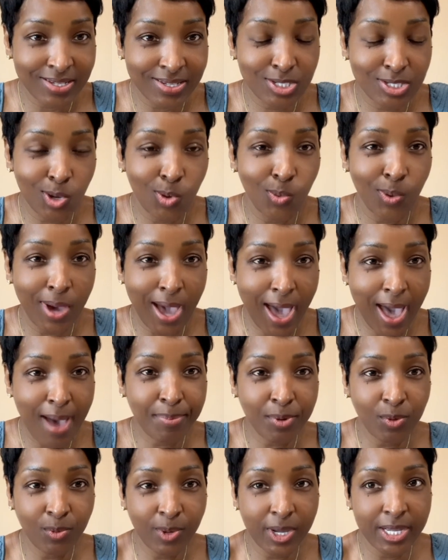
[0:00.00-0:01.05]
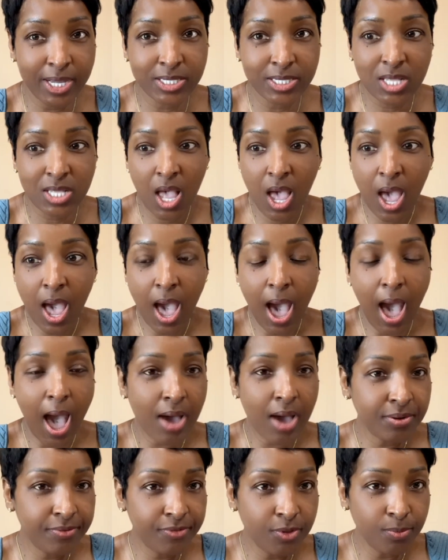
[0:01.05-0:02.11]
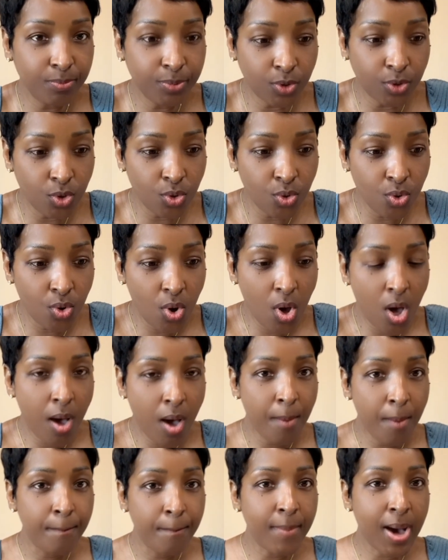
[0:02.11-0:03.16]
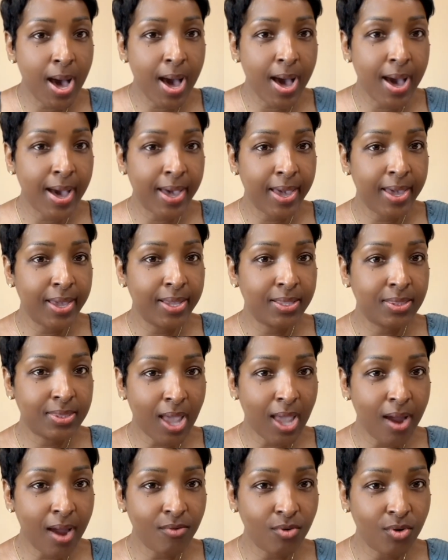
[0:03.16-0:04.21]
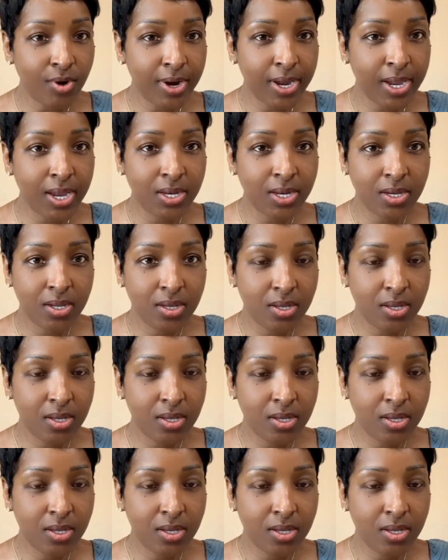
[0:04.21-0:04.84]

So what happened was, out of the blue, my thyroid